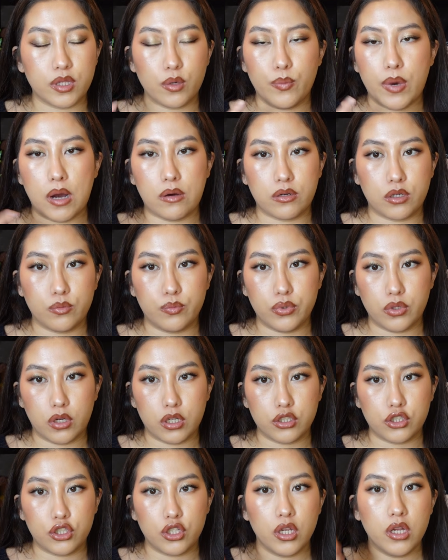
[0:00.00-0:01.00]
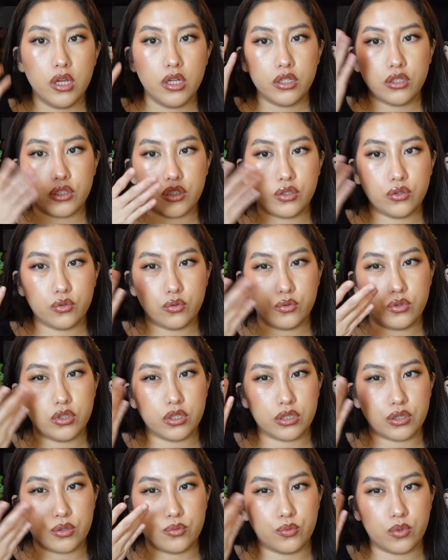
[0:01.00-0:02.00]
a powder blush to
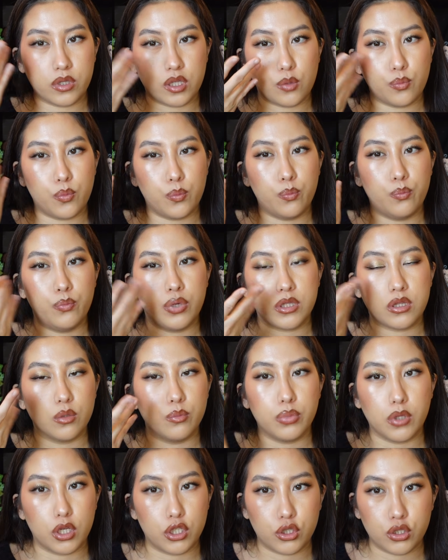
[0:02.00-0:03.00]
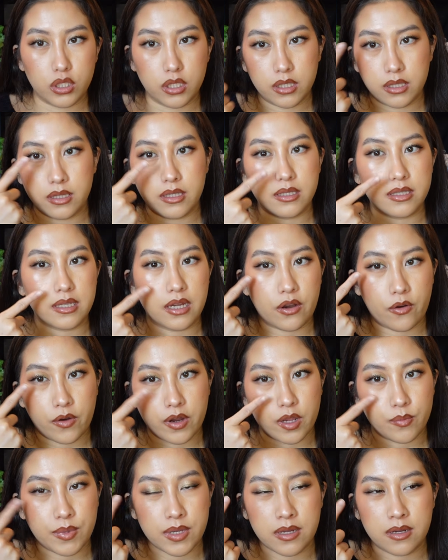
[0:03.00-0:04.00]
just really put the blush in this
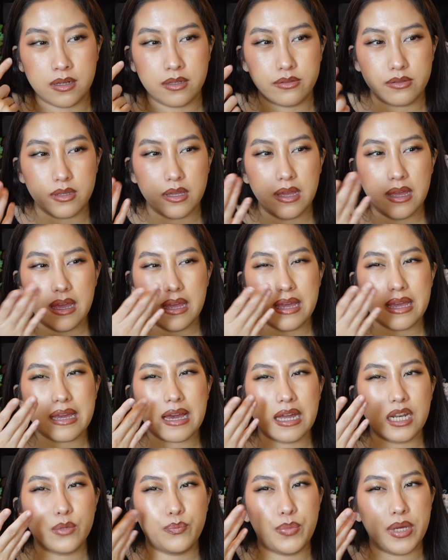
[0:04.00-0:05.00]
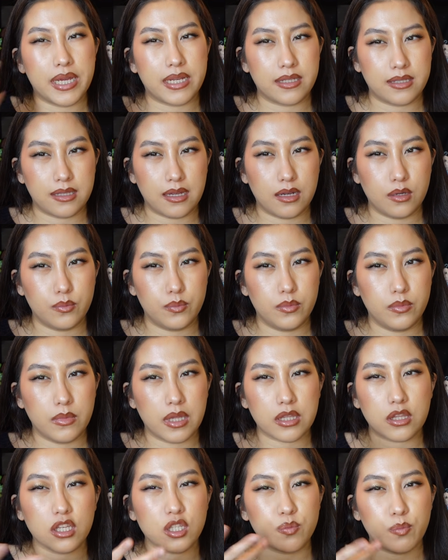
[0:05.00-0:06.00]
area, because it kind of picks up,
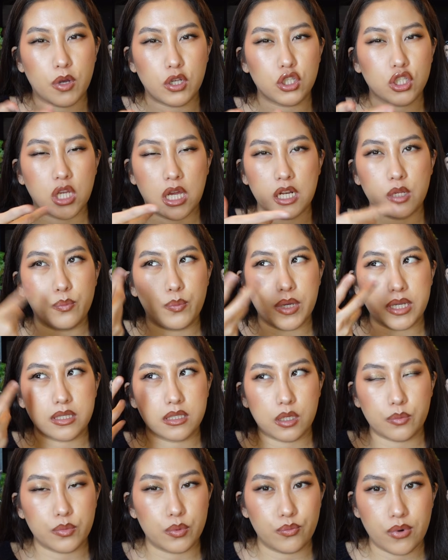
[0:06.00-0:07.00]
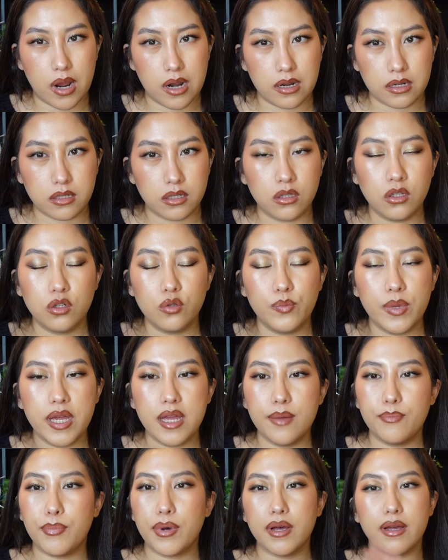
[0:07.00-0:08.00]
like the sponge kind of picks up the product a little
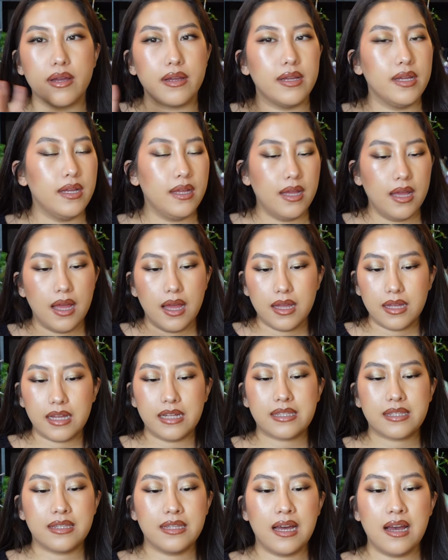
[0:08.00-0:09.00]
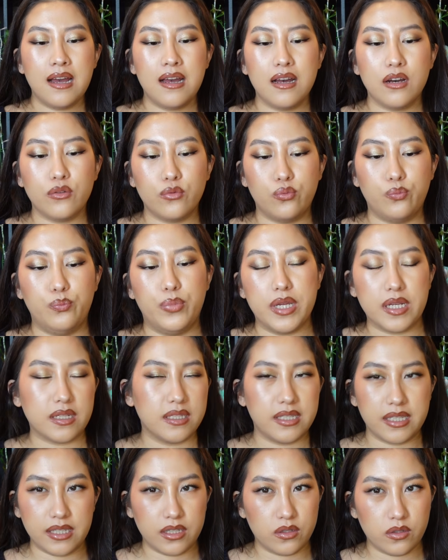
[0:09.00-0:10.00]
bit. But it's not a
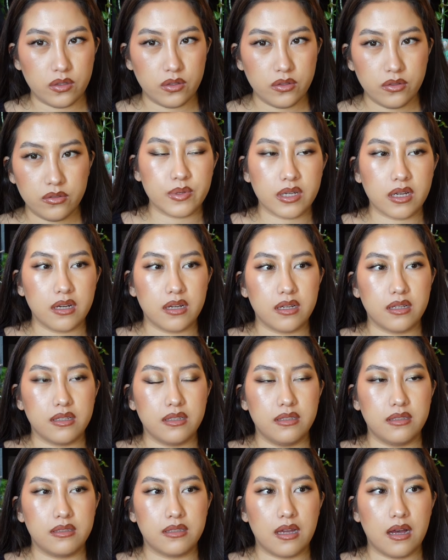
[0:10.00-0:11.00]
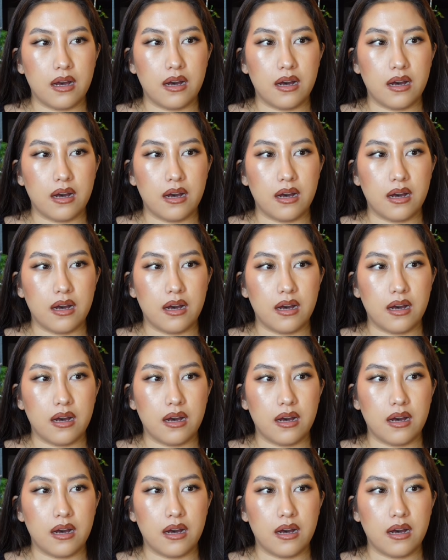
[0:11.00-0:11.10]
big deal because